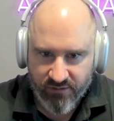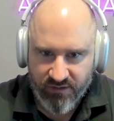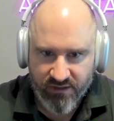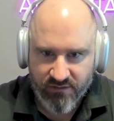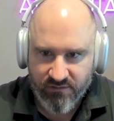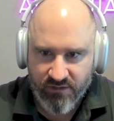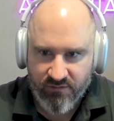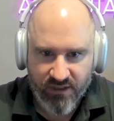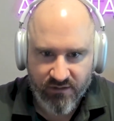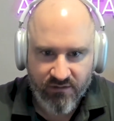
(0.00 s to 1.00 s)
You
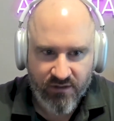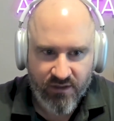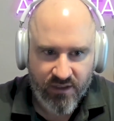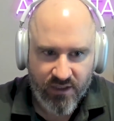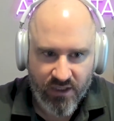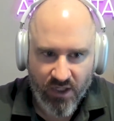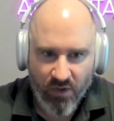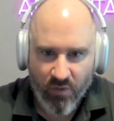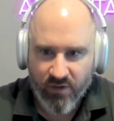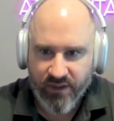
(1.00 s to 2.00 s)
can
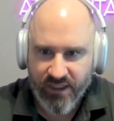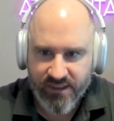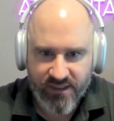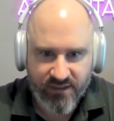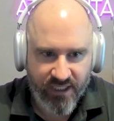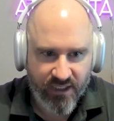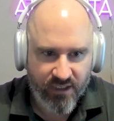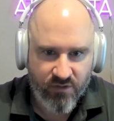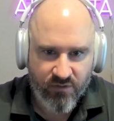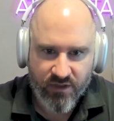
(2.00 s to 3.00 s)
organize the
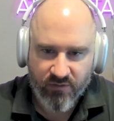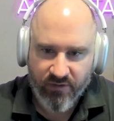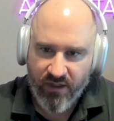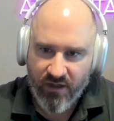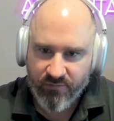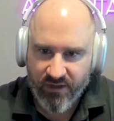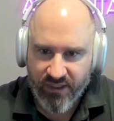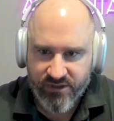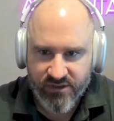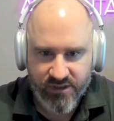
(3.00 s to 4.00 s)
data. You can create all the
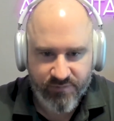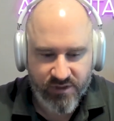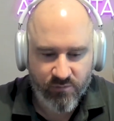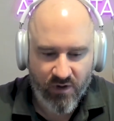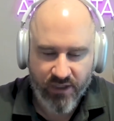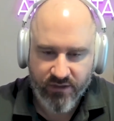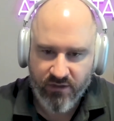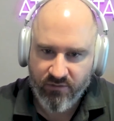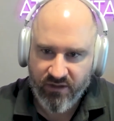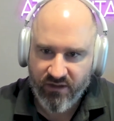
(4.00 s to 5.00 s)
relationships you want.
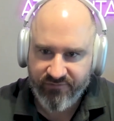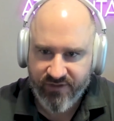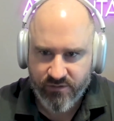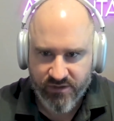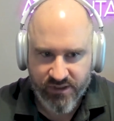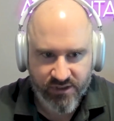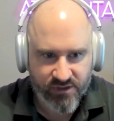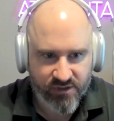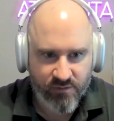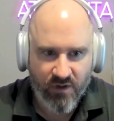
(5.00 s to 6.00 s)
You can create all the
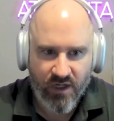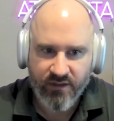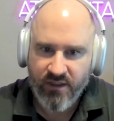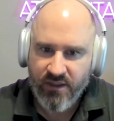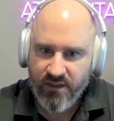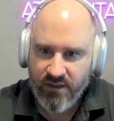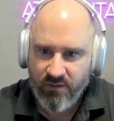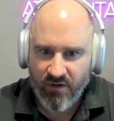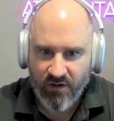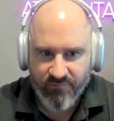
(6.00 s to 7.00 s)
visualizations you want.
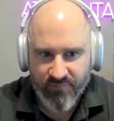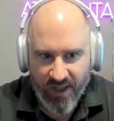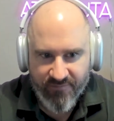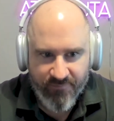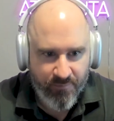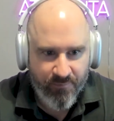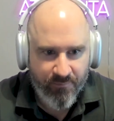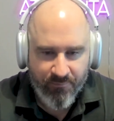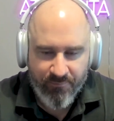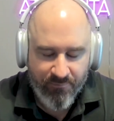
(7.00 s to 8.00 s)
You are
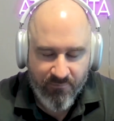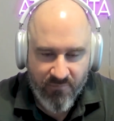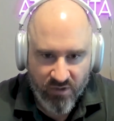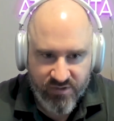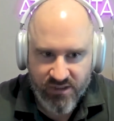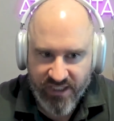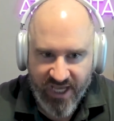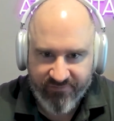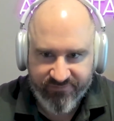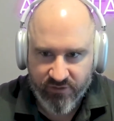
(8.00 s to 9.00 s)

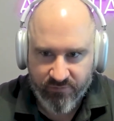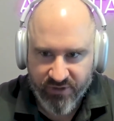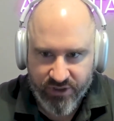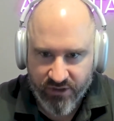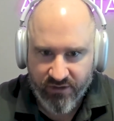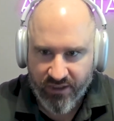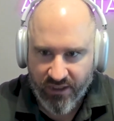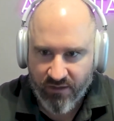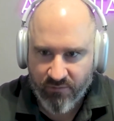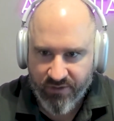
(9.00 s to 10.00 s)
mostly at full
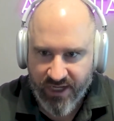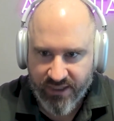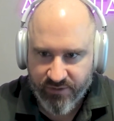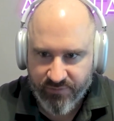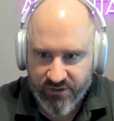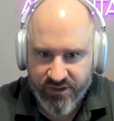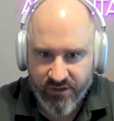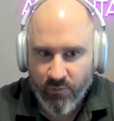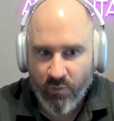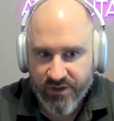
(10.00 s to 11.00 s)
maturity with
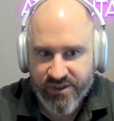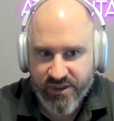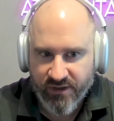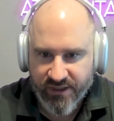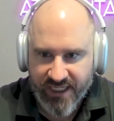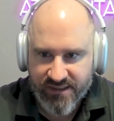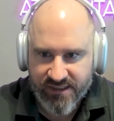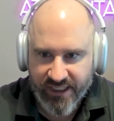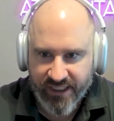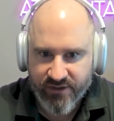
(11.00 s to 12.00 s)
attribution once you're in that
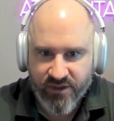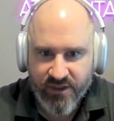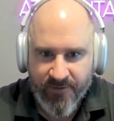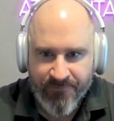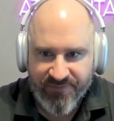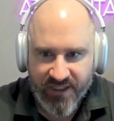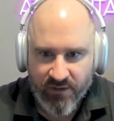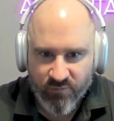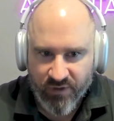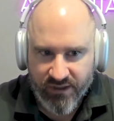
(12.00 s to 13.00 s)
stage.
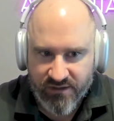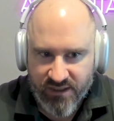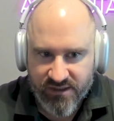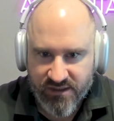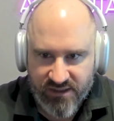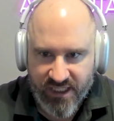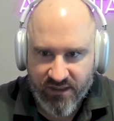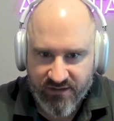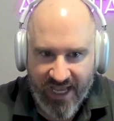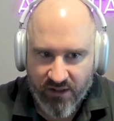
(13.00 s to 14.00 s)
And it really doesn't
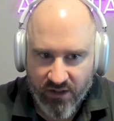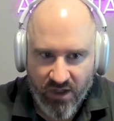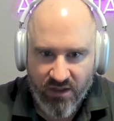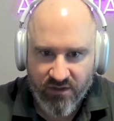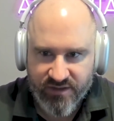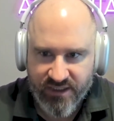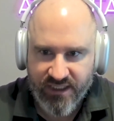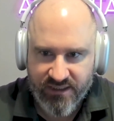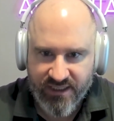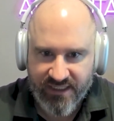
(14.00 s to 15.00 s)
take that long to
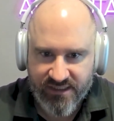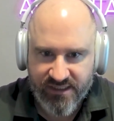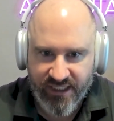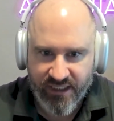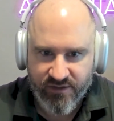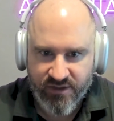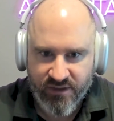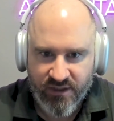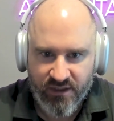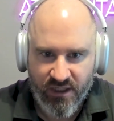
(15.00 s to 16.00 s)
get to that
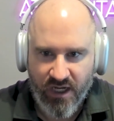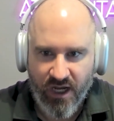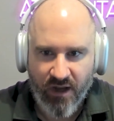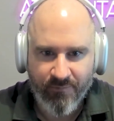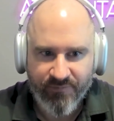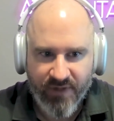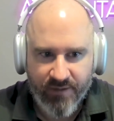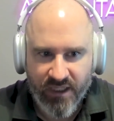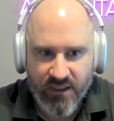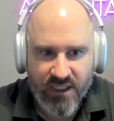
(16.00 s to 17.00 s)
stage.
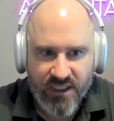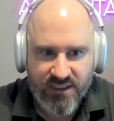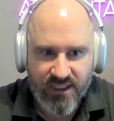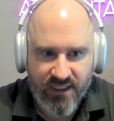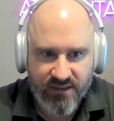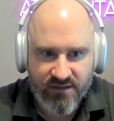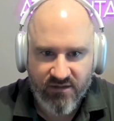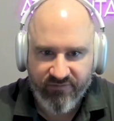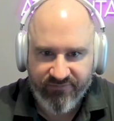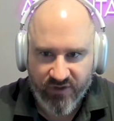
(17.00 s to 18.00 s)
To get
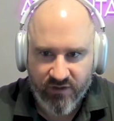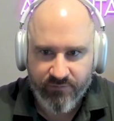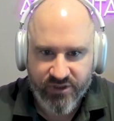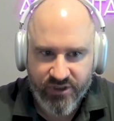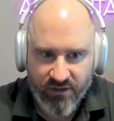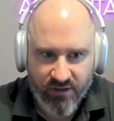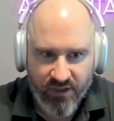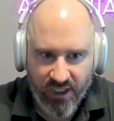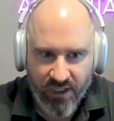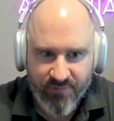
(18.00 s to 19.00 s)
to full
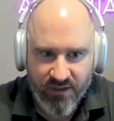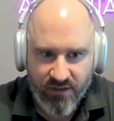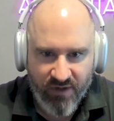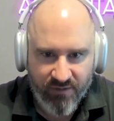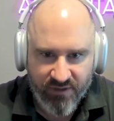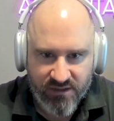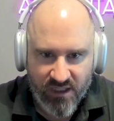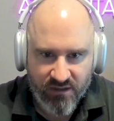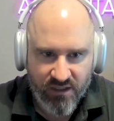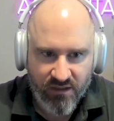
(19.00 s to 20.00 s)
maturity, I mean, you might be
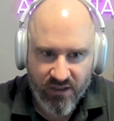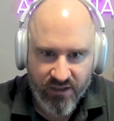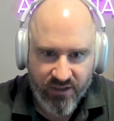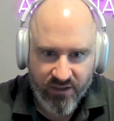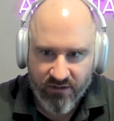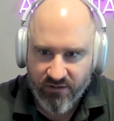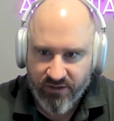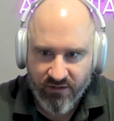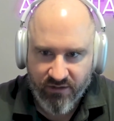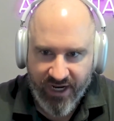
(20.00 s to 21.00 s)
talking a
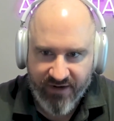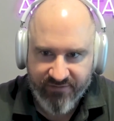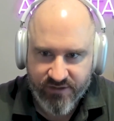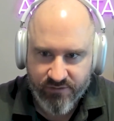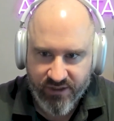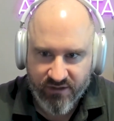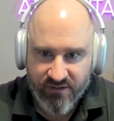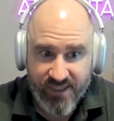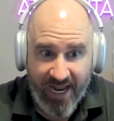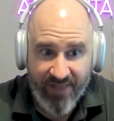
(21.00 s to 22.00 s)
year and a half, 2
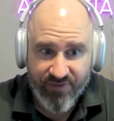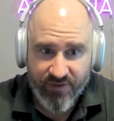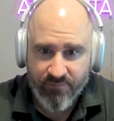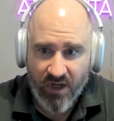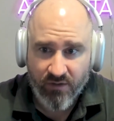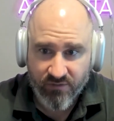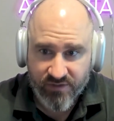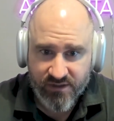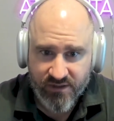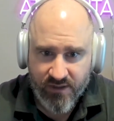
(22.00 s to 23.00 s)
years at the
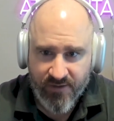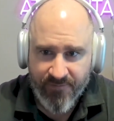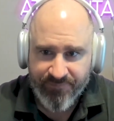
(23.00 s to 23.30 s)
most.